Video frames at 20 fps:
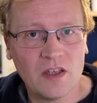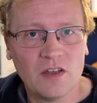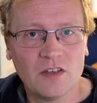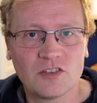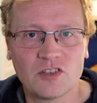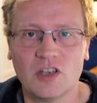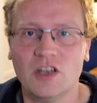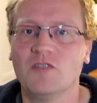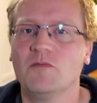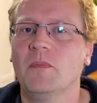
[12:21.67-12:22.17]

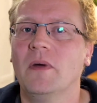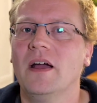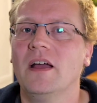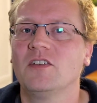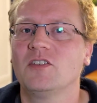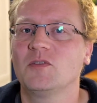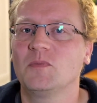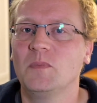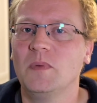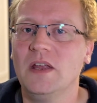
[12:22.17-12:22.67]
So if my
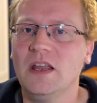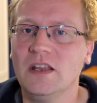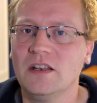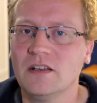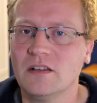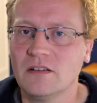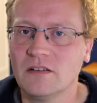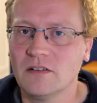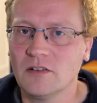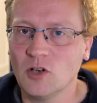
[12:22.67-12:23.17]

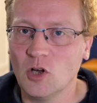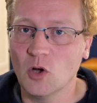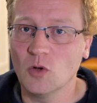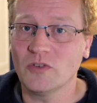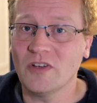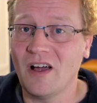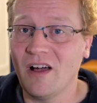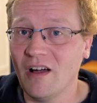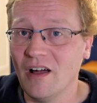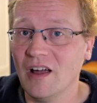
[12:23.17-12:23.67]
speed goes
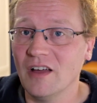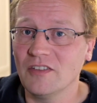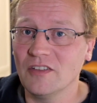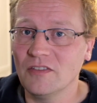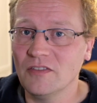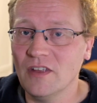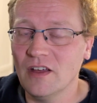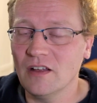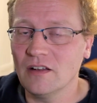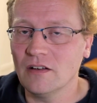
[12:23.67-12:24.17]
higher
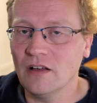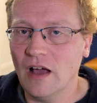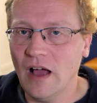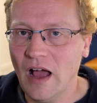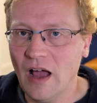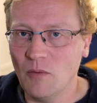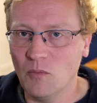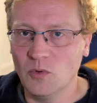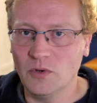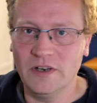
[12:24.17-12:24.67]
than that,
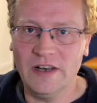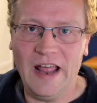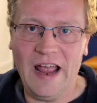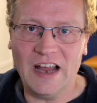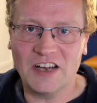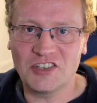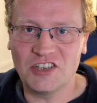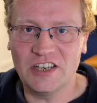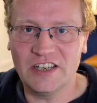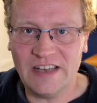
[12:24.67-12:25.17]
I wouldn't
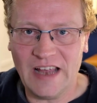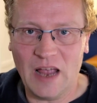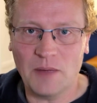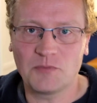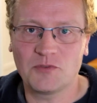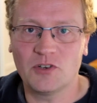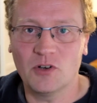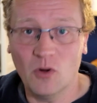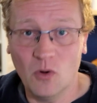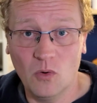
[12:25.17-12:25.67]
actually
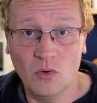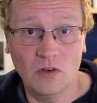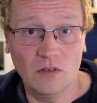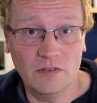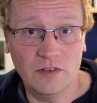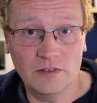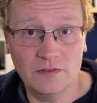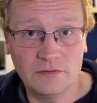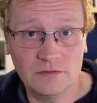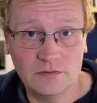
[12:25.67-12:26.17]
capture all of
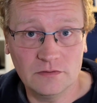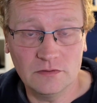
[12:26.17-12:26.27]
it.